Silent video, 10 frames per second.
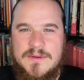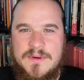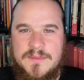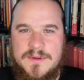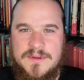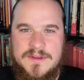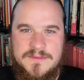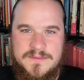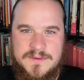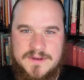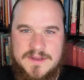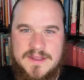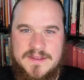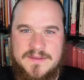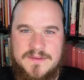what we're looking for
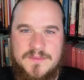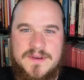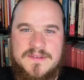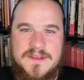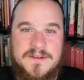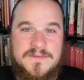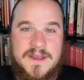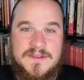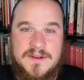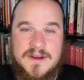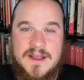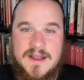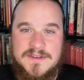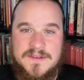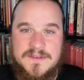is what is their effect on
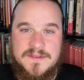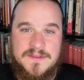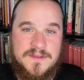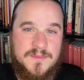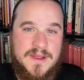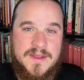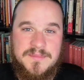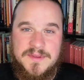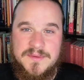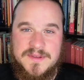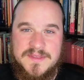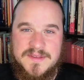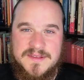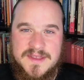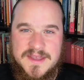consciousness. So this is why I'm using
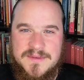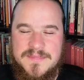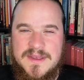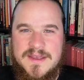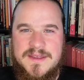this scheme.